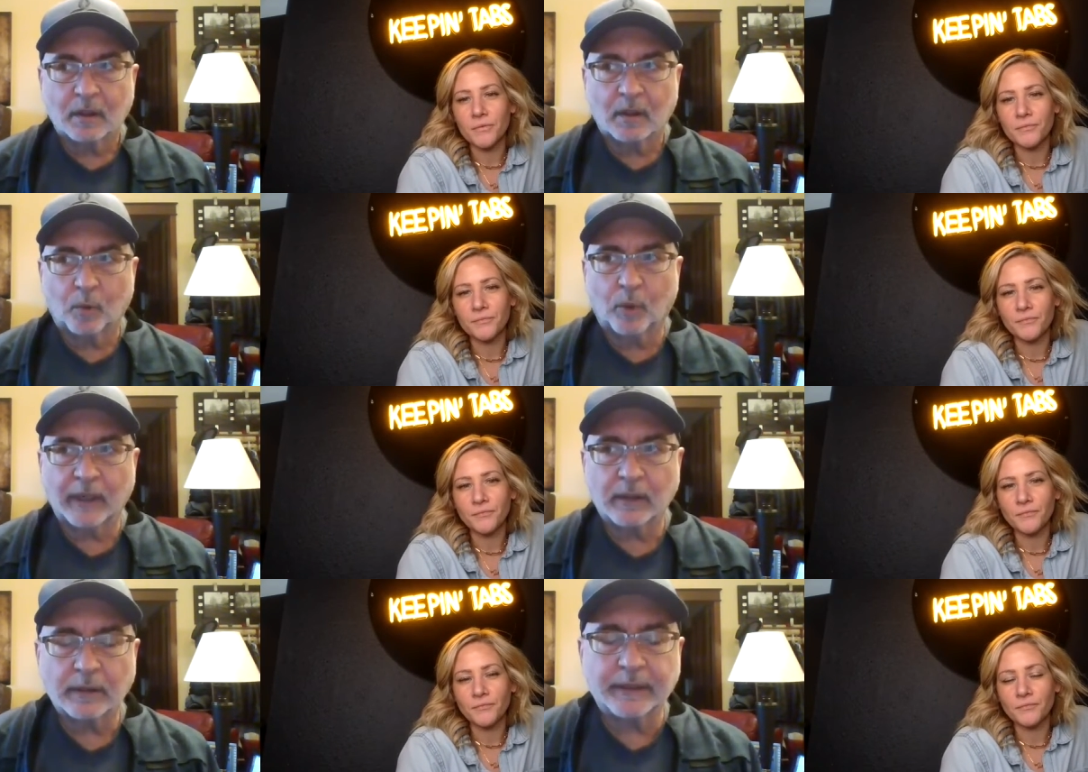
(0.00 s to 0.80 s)

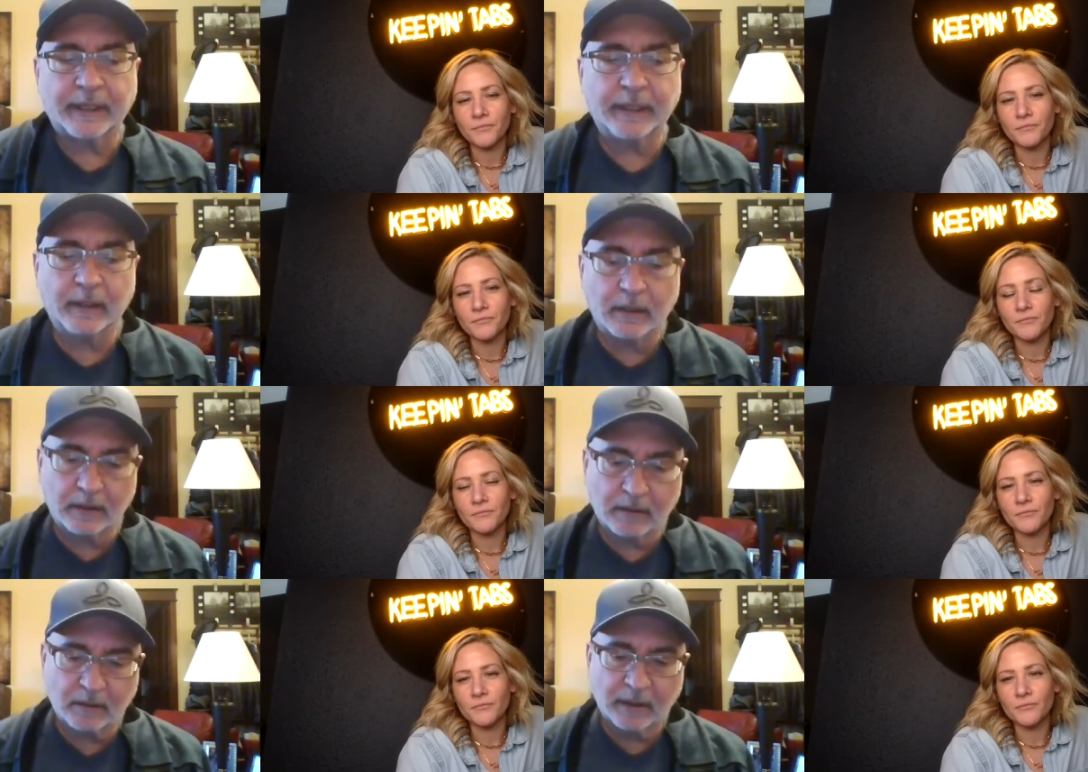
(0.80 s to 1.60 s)
Speaker 1: Well, and
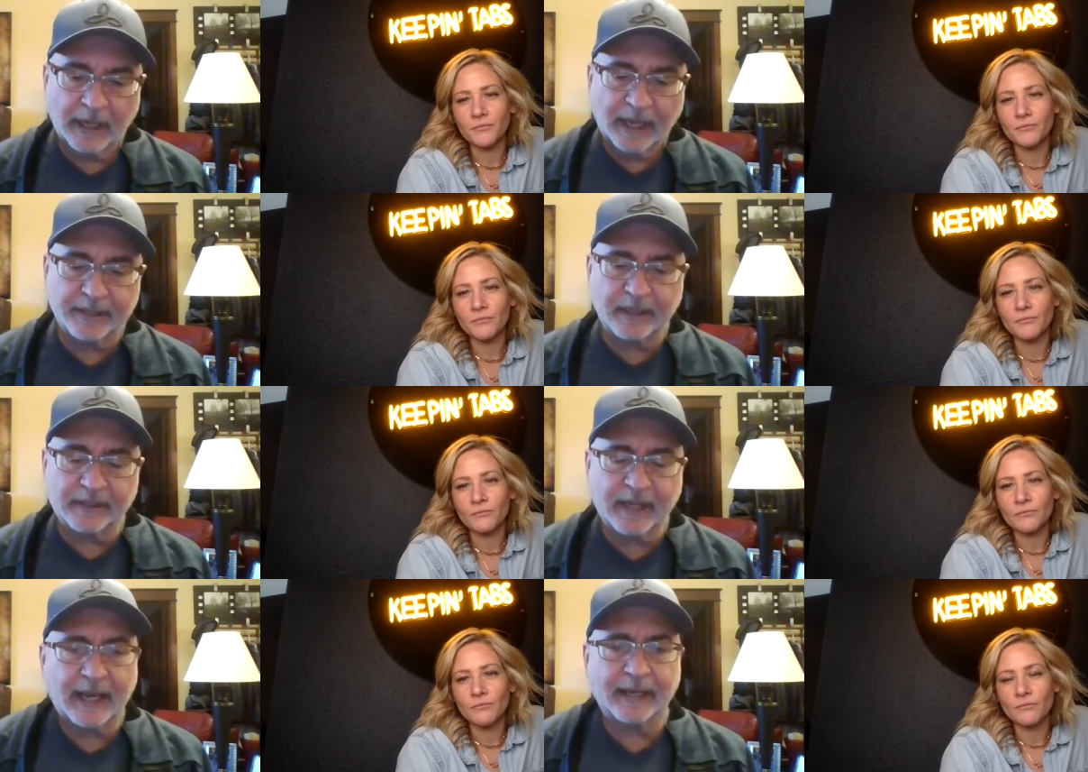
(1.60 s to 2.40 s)
it,
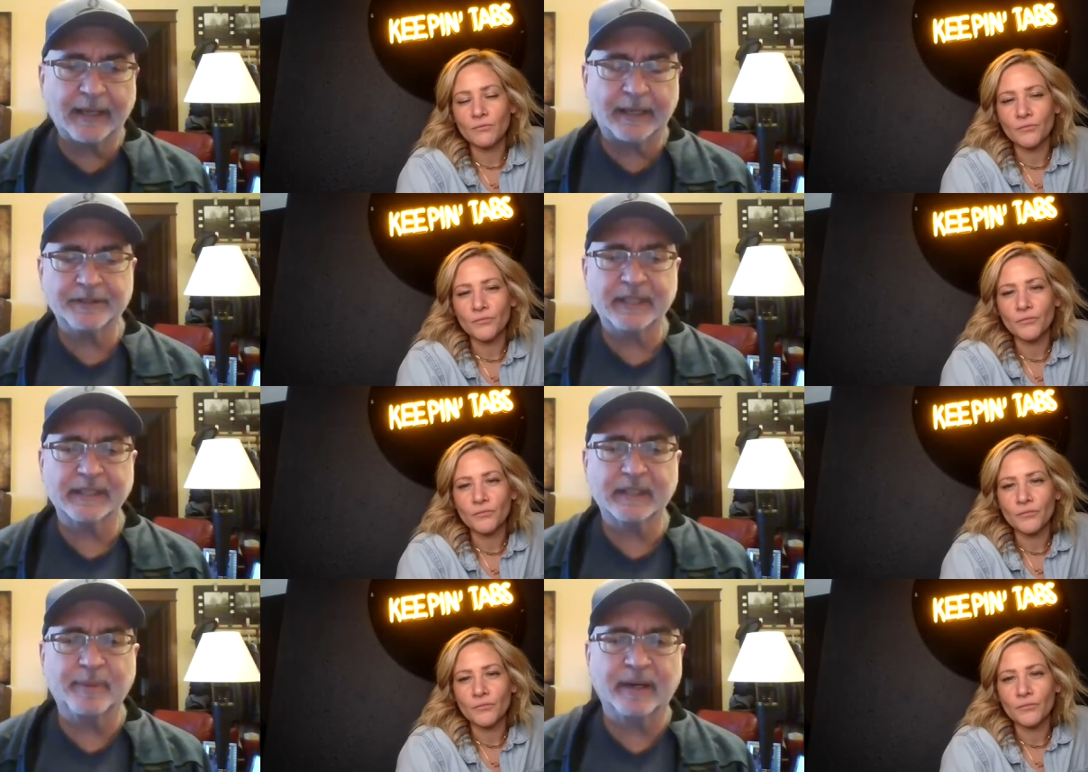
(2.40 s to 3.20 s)
kind I kind of sound
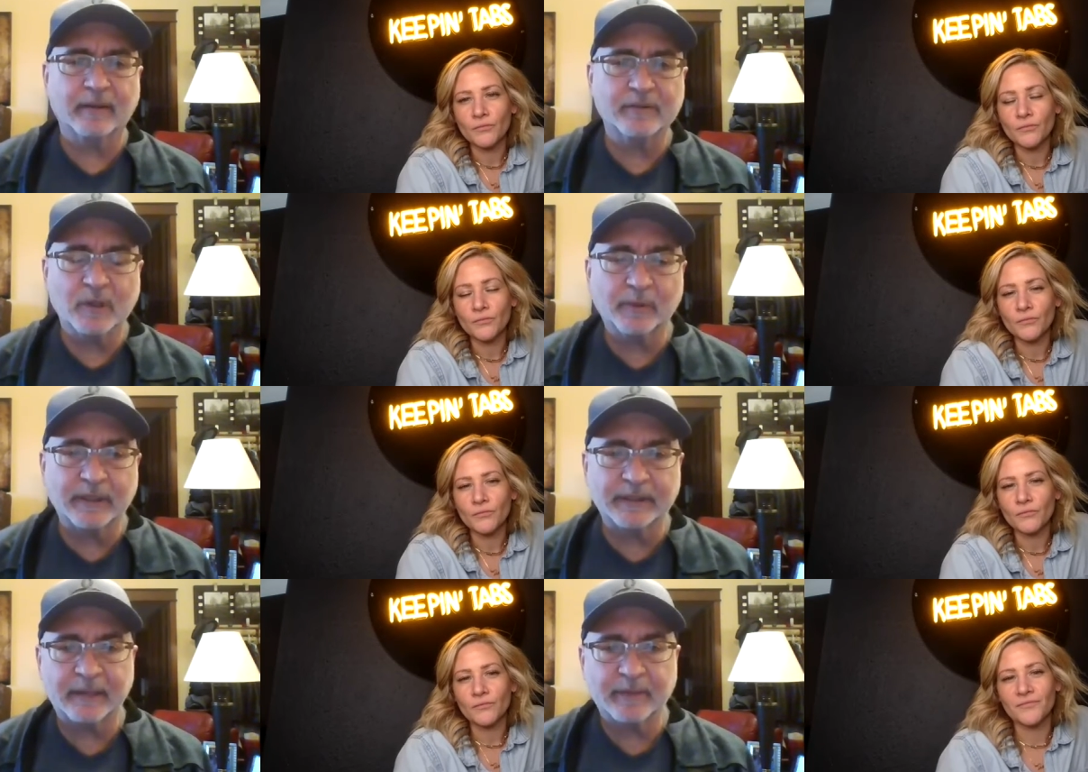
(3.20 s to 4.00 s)
like a parent, so I'm
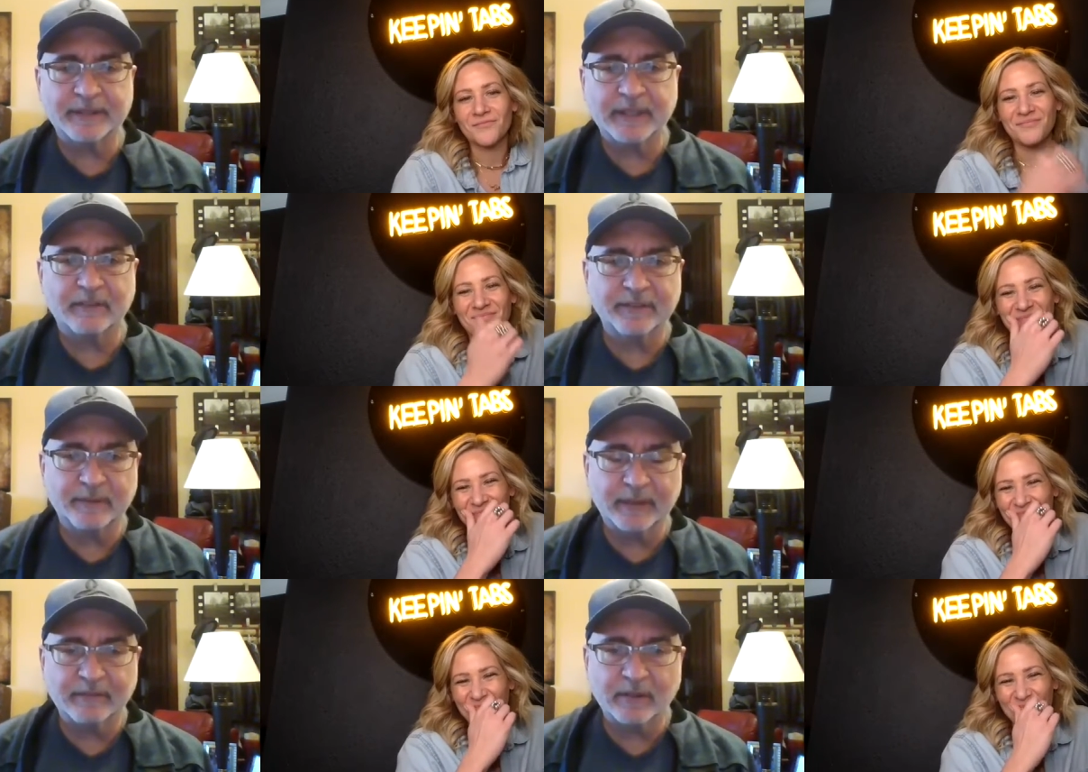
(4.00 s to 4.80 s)
going to date myself
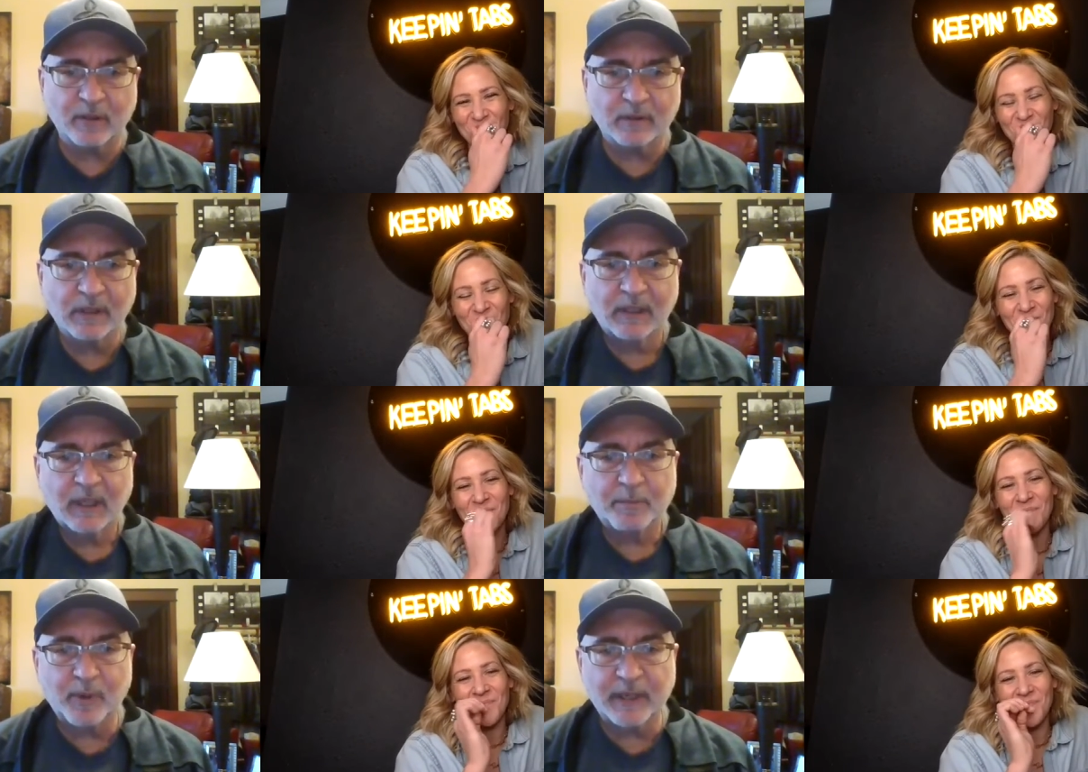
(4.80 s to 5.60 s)
and give a little
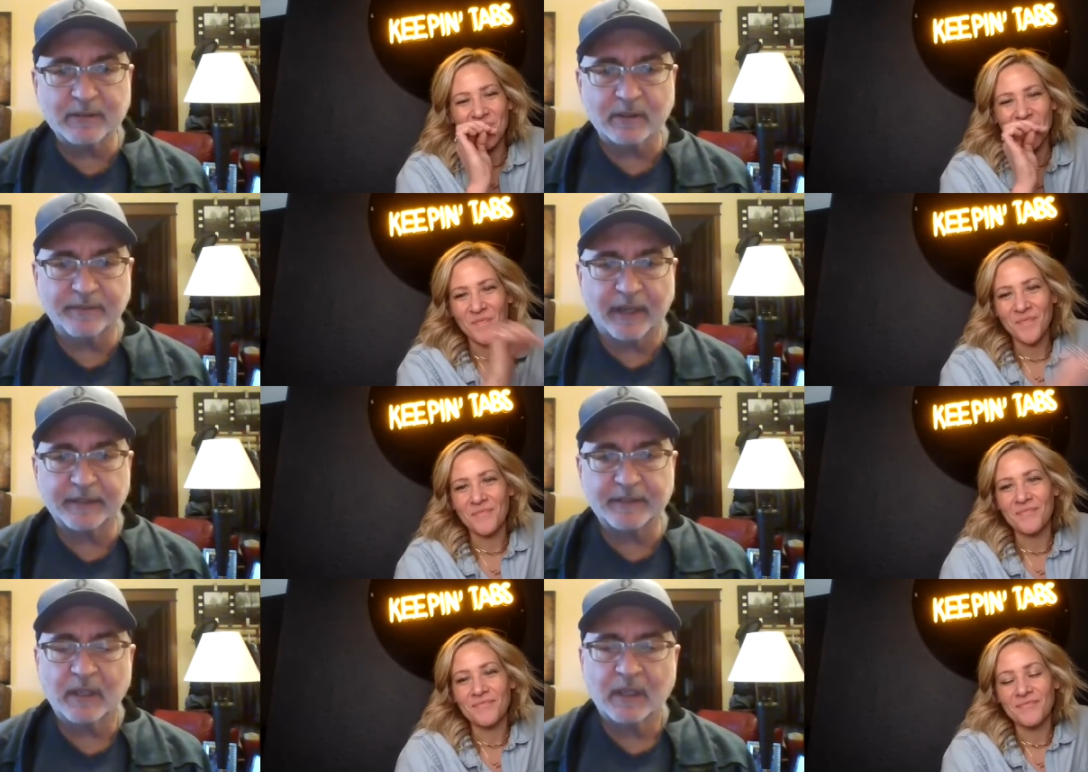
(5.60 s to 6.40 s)
parental
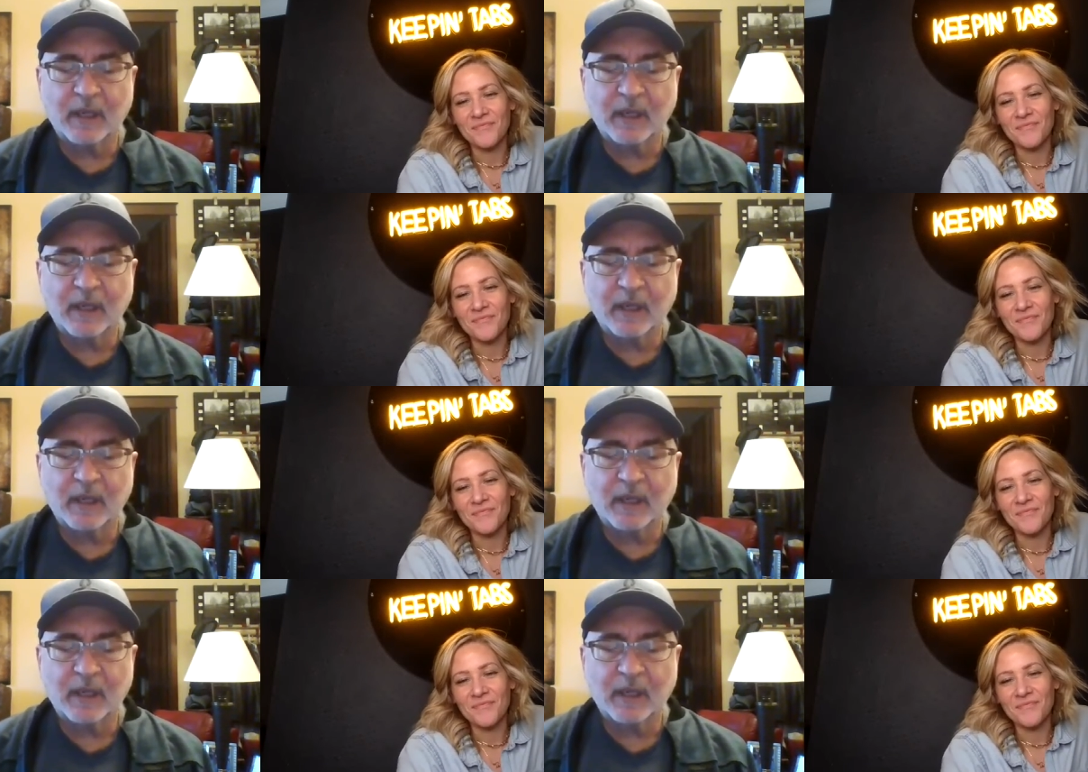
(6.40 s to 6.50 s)
advice.